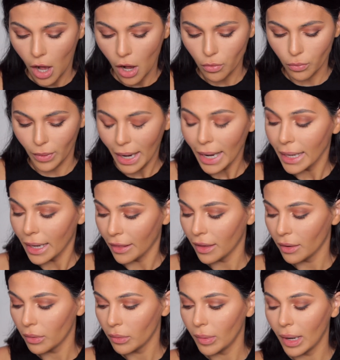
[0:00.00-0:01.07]
All right, I
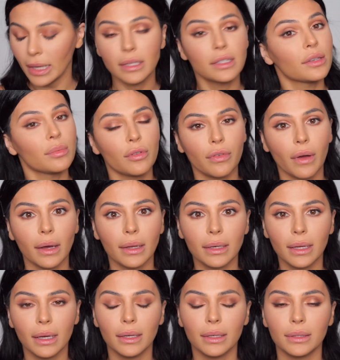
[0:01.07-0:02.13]
think we're ready to move
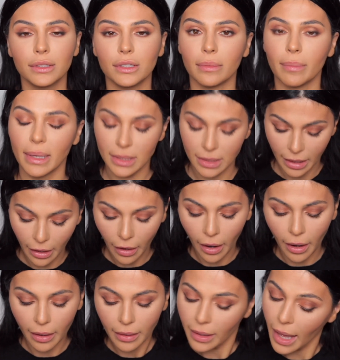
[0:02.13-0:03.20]
on to
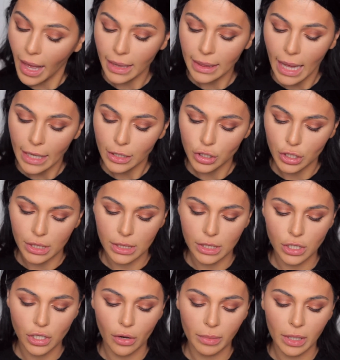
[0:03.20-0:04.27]
mascara and
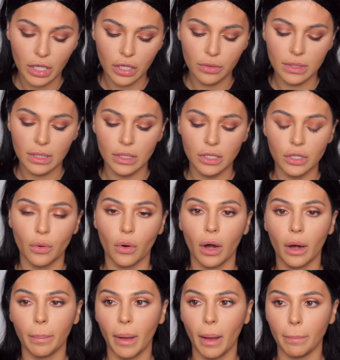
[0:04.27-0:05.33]
lashes. So I'm gonna use the
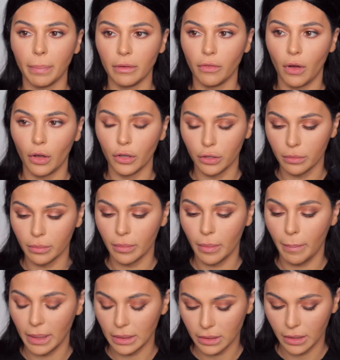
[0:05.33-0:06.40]
Dior Pump and Volume
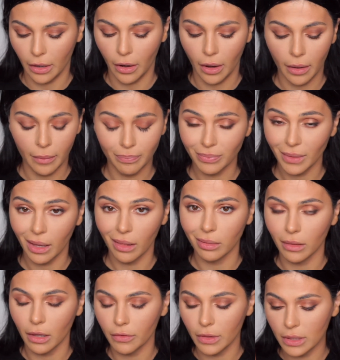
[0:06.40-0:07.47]
Mascara.
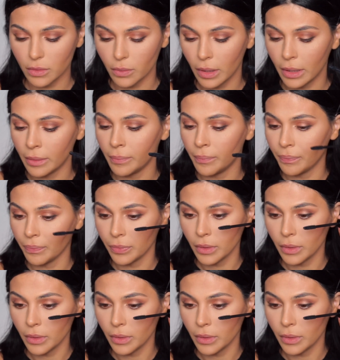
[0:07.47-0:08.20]
Love this one.